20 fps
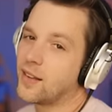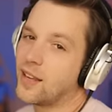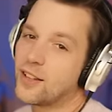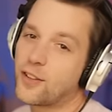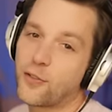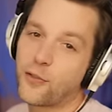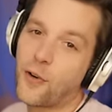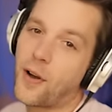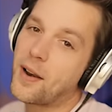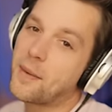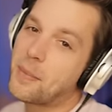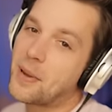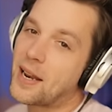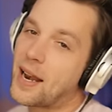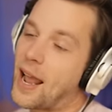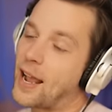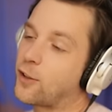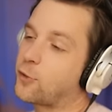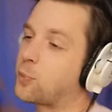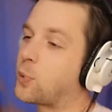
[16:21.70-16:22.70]
it's fun being
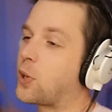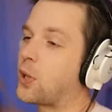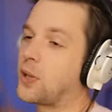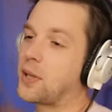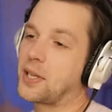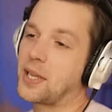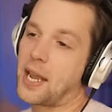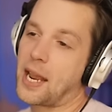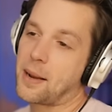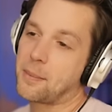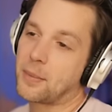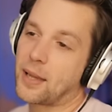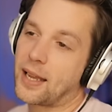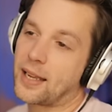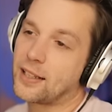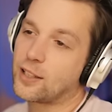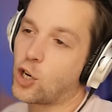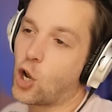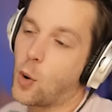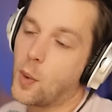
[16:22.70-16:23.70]
an expert on the game.
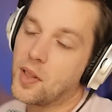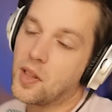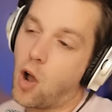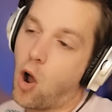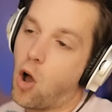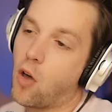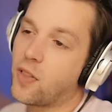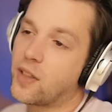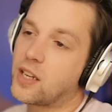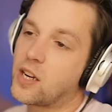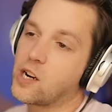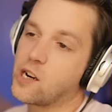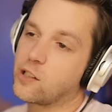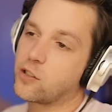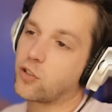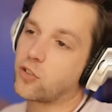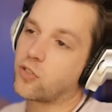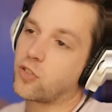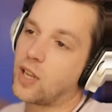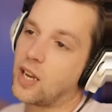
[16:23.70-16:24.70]
Like knowing all the
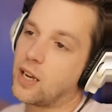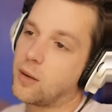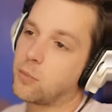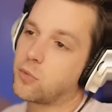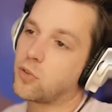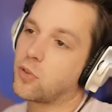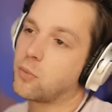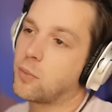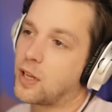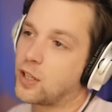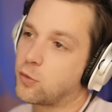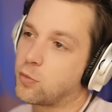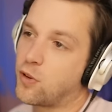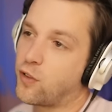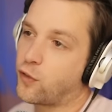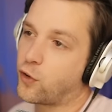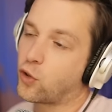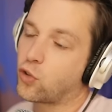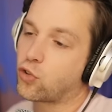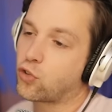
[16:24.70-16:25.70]
characters' names makes me
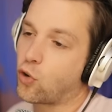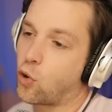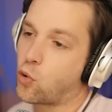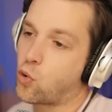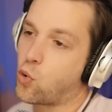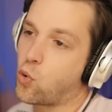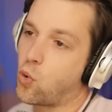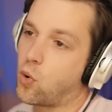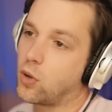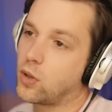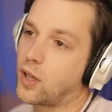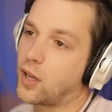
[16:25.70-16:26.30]
feel so cool.